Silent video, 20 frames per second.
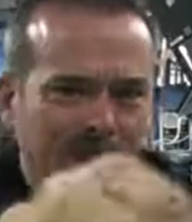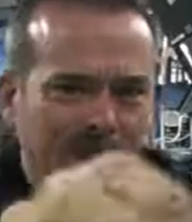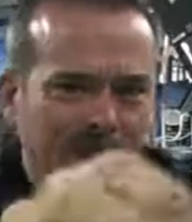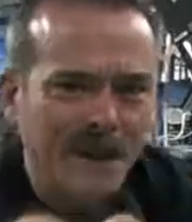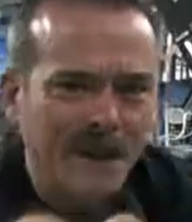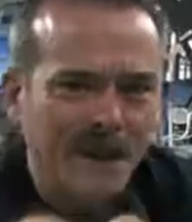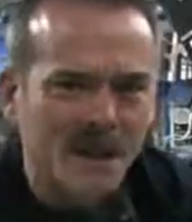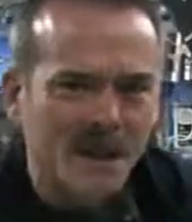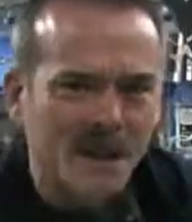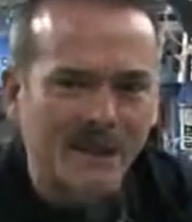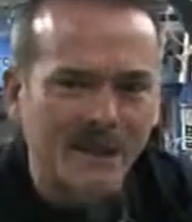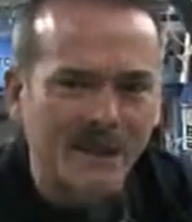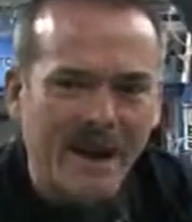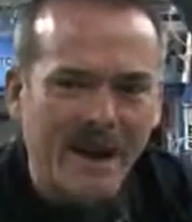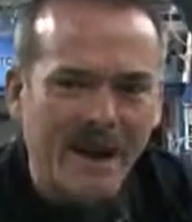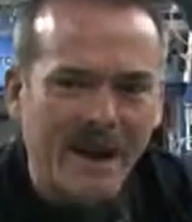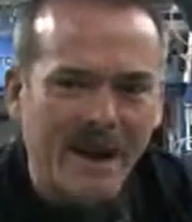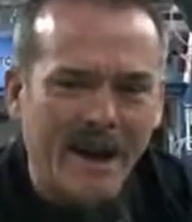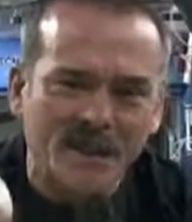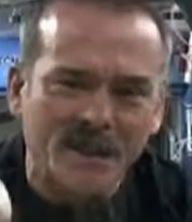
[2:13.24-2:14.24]
And it's
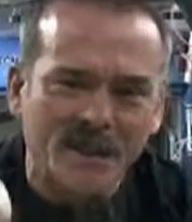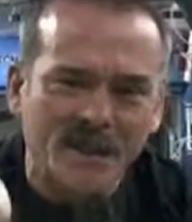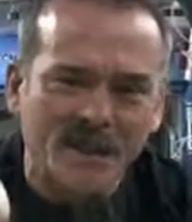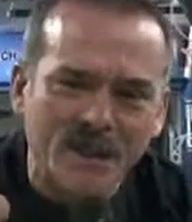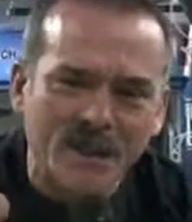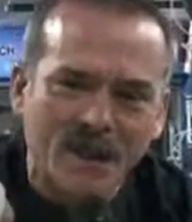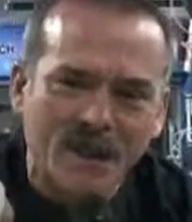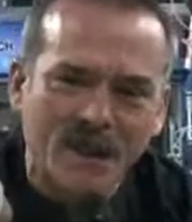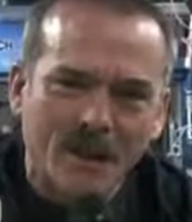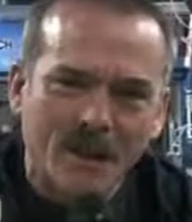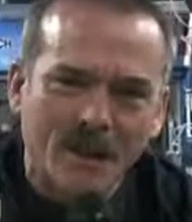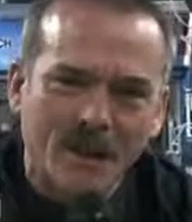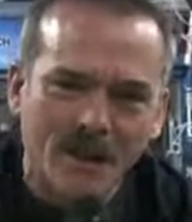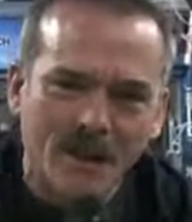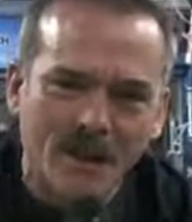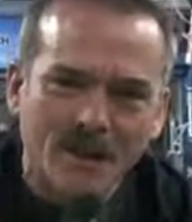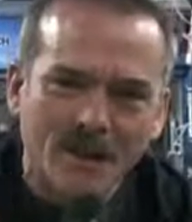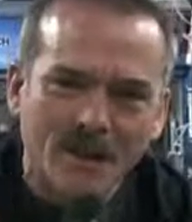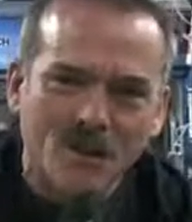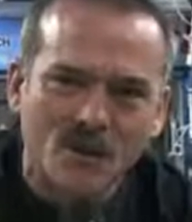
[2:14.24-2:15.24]
compacted.
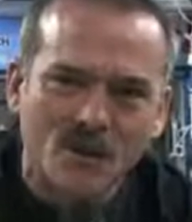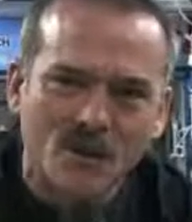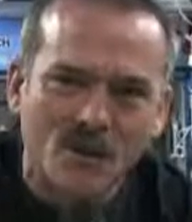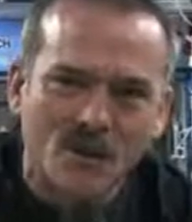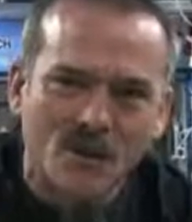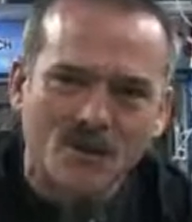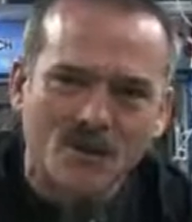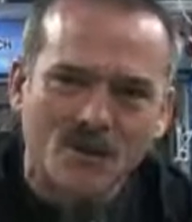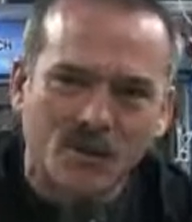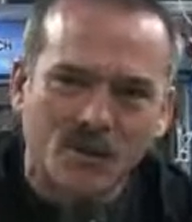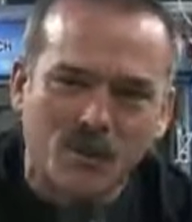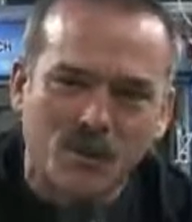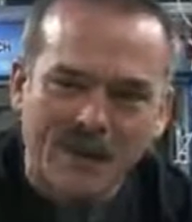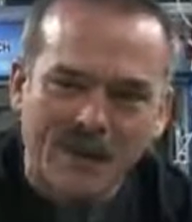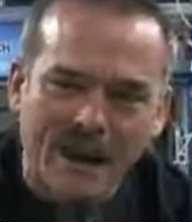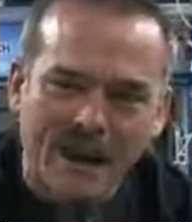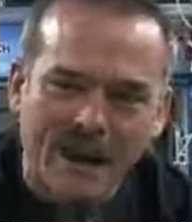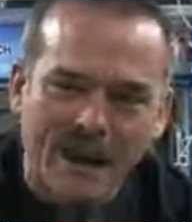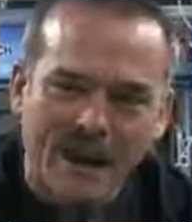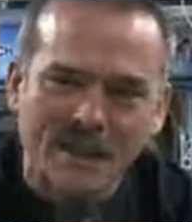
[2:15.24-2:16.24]
It's put
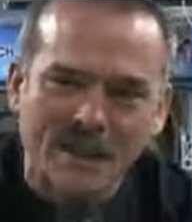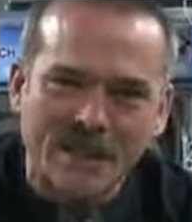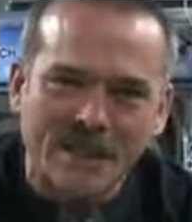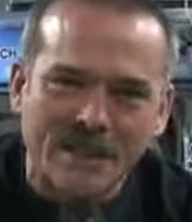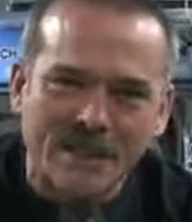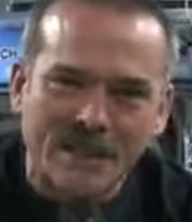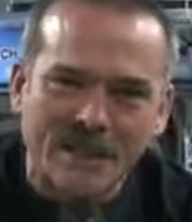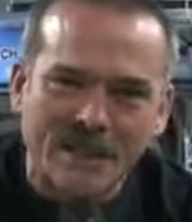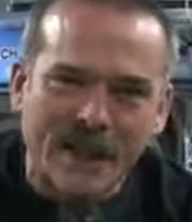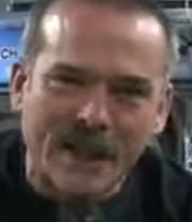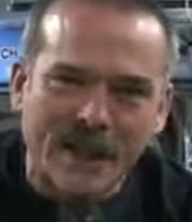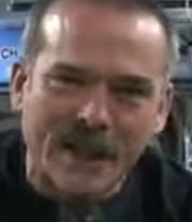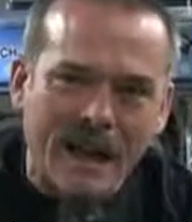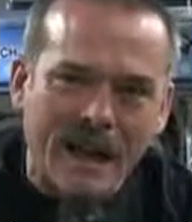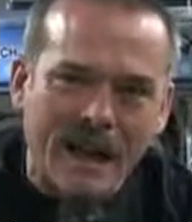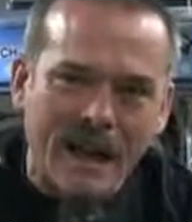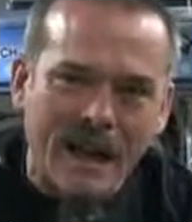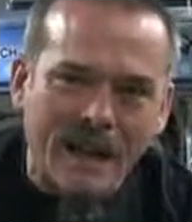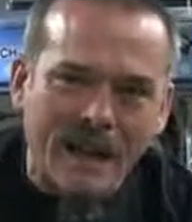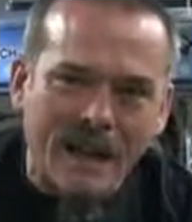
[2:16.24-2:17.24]
down into this little tiny
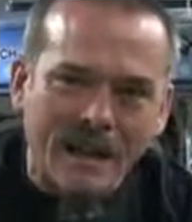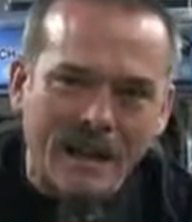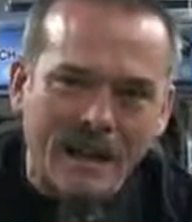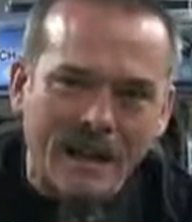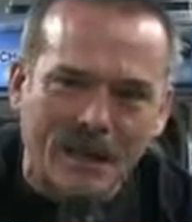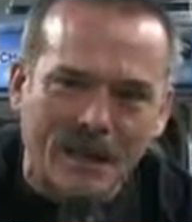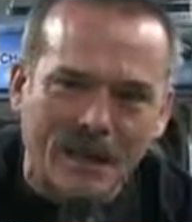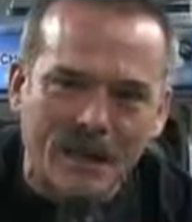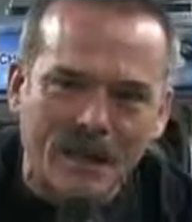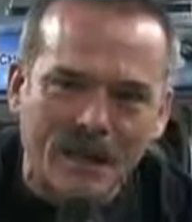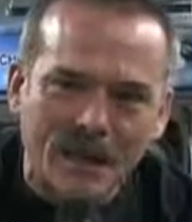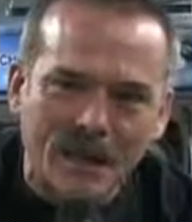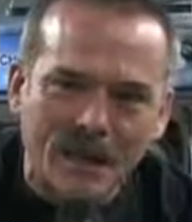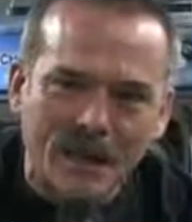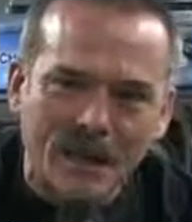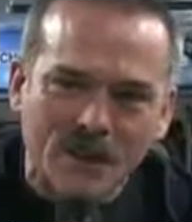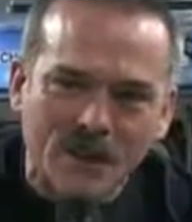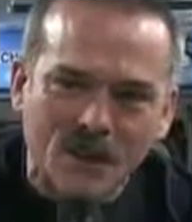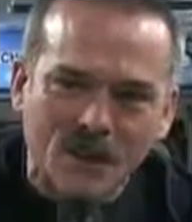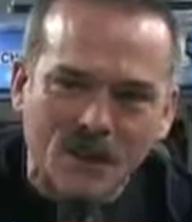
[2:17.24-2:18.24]
hockey puck
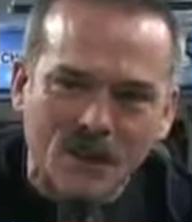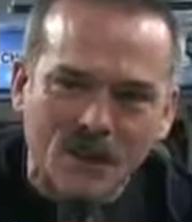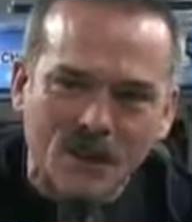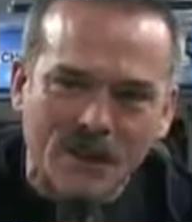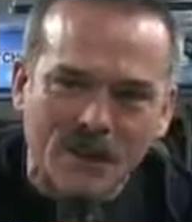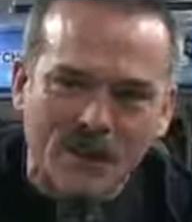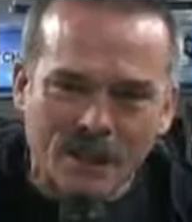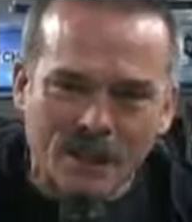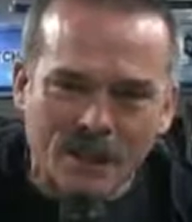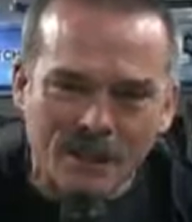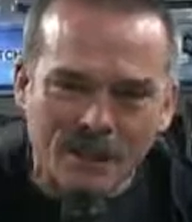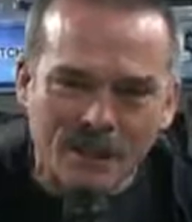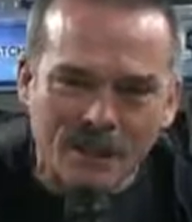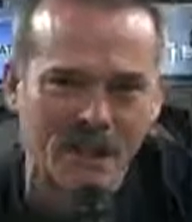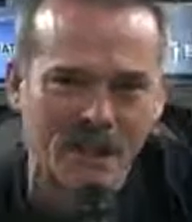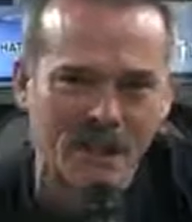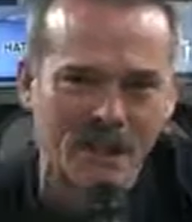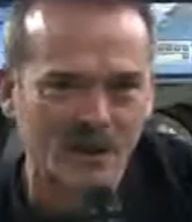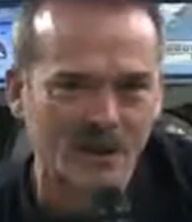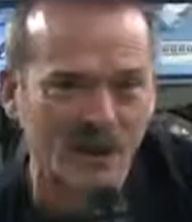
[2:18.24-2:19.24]
so that uh, it
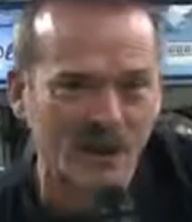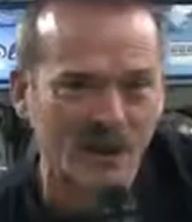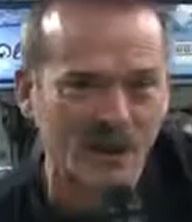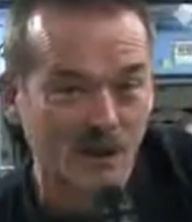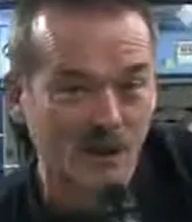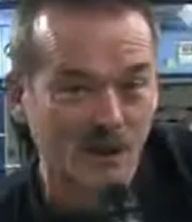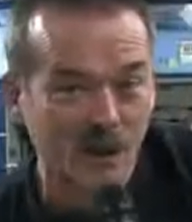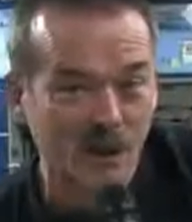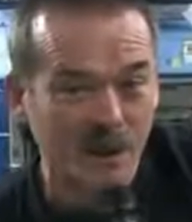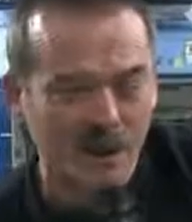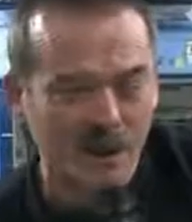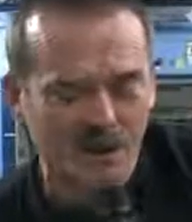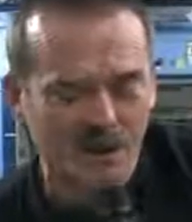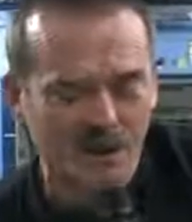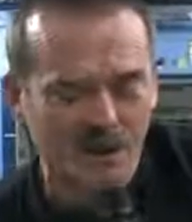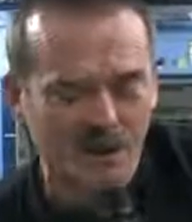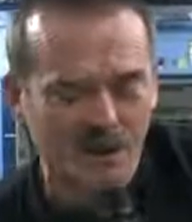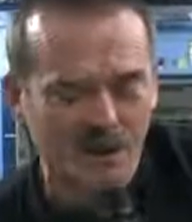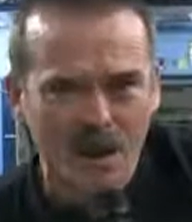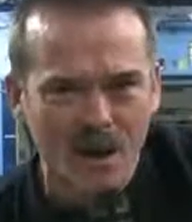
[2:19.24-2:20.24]
saves
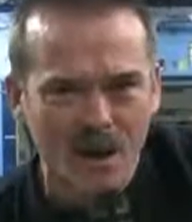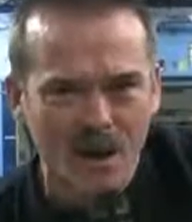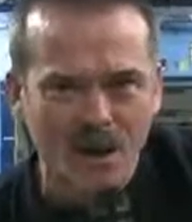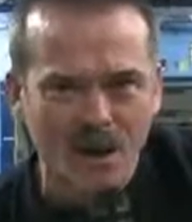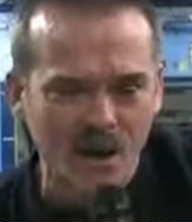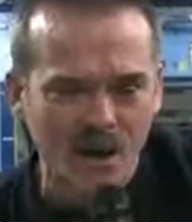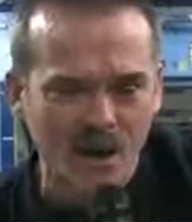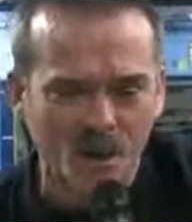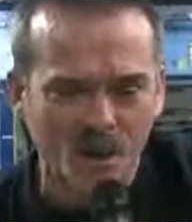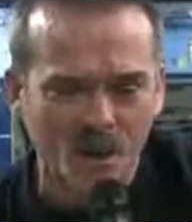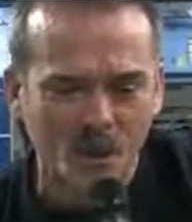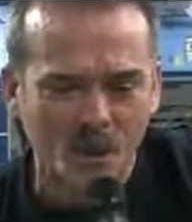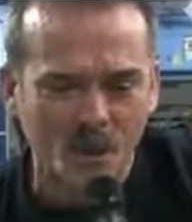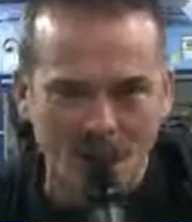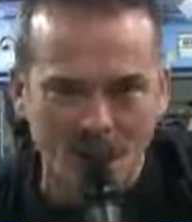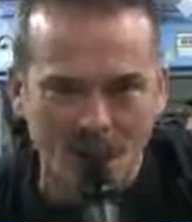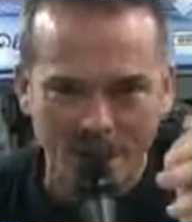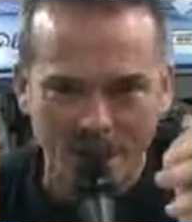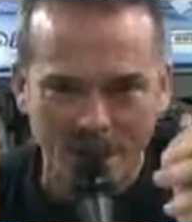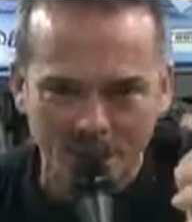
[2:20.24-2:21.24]
space. But when you open
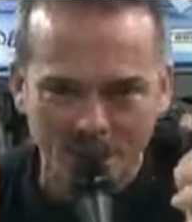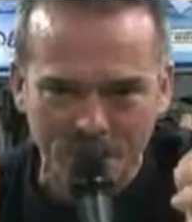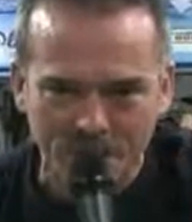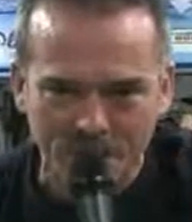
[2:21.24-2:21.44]
up a hockey